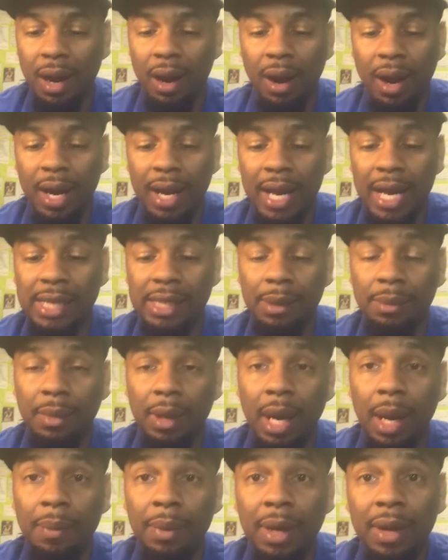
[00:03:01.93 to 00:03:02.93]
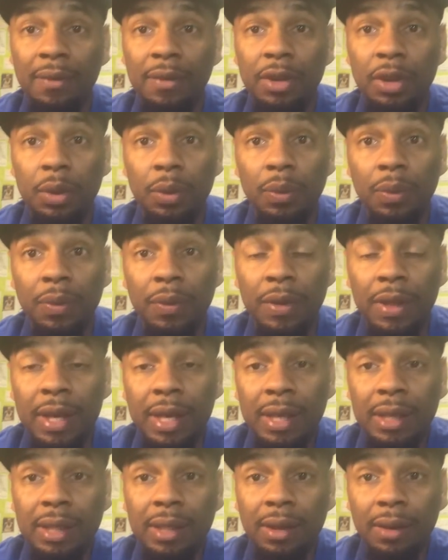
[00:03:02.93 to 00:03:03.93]
All right, guys, I'm giving you
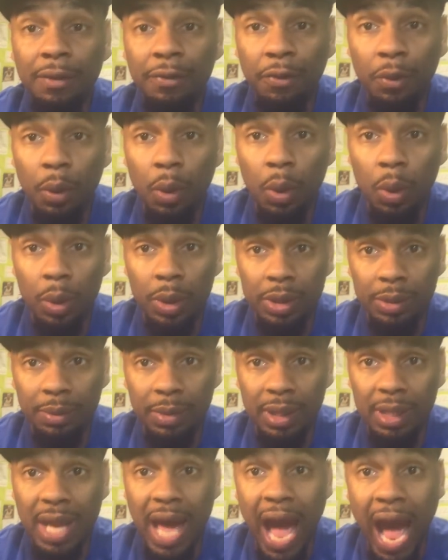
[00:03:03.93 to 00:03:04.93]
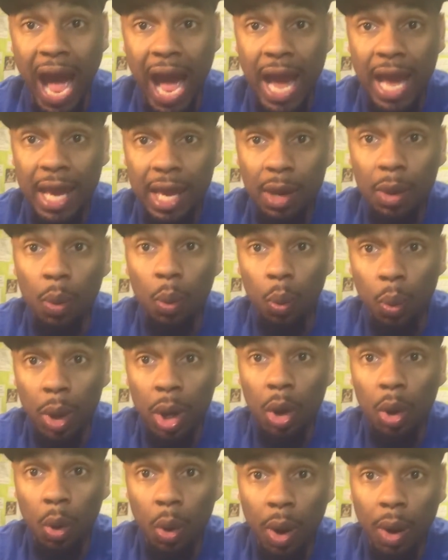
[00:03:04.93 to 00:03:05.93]
this four horsemen. I
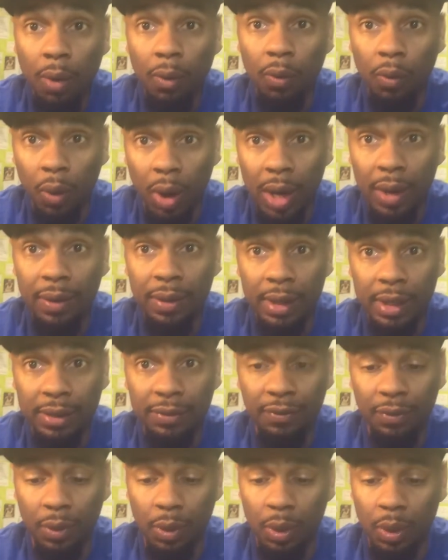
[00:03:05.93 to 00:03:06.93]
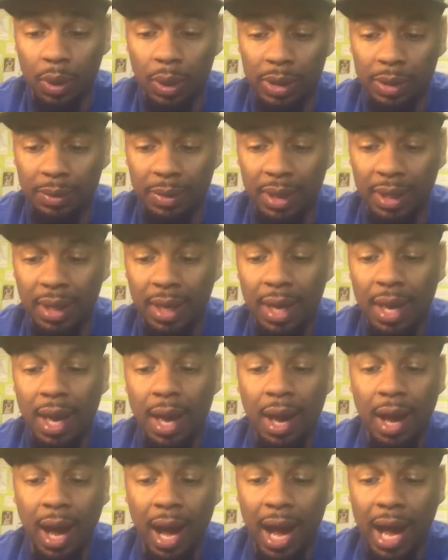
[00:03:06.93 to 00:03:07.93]
will run this four horsemen.
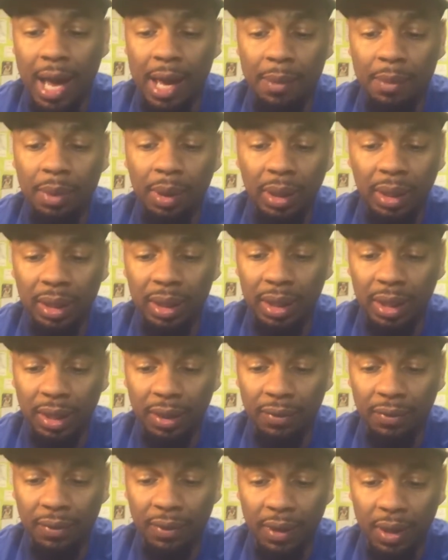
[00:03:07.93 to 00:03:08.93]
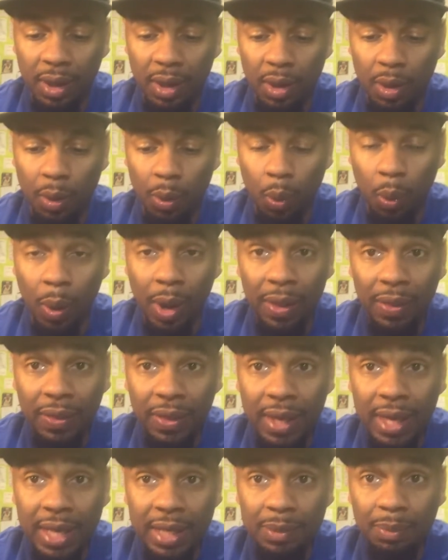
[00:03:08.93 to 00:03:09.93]
I believe when
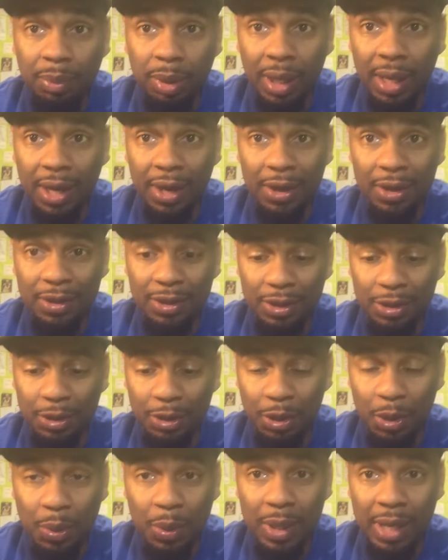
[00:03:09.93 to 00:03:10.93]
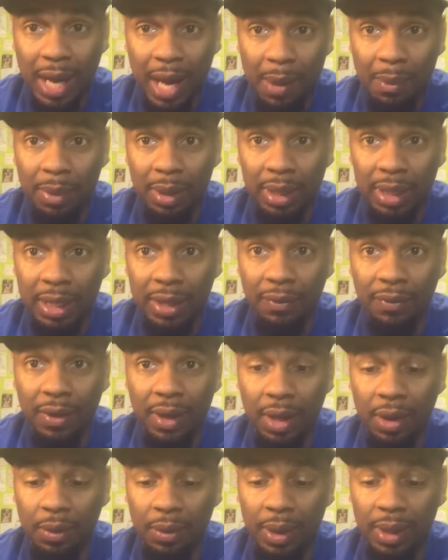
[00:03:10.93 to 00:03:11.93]
these players do what I believe
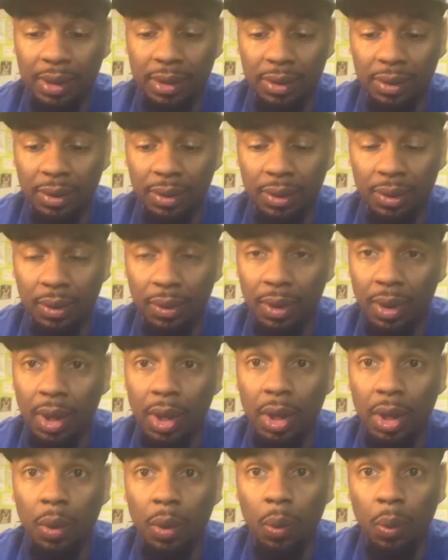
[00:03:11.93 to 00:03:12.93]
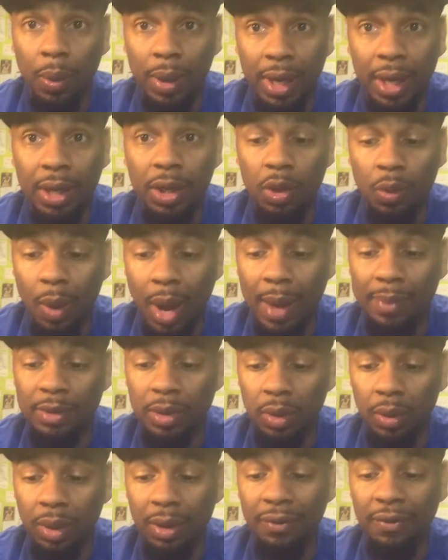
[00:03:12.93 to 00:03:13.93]
they're going to do, we could do
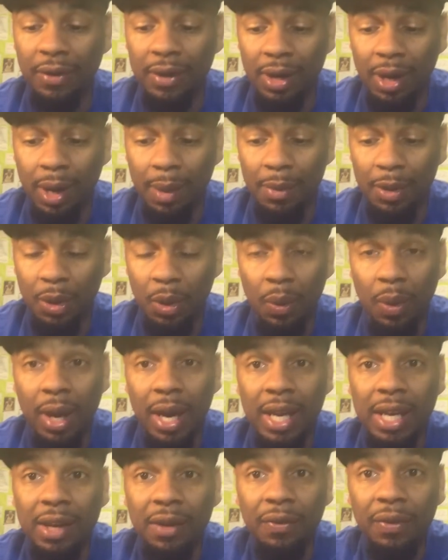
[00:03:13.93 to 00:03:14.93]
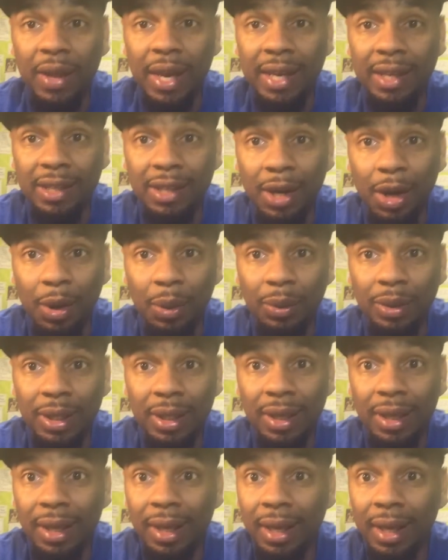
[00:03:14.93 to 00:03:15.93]
absolutely phenomenal. And if they don't,
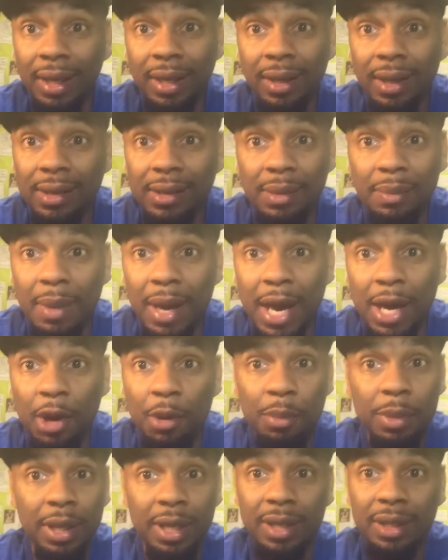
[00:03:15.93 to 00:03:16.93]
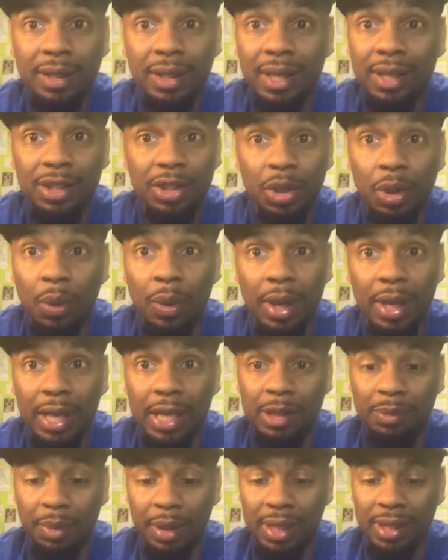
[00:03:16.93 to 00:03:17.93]
it doesn't matter because they're so
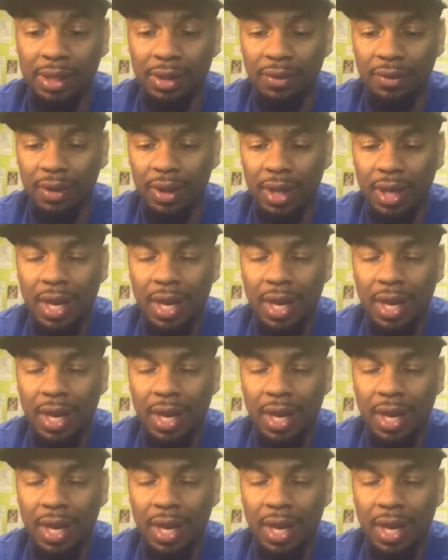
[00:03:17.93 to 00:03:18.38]
inexpensive.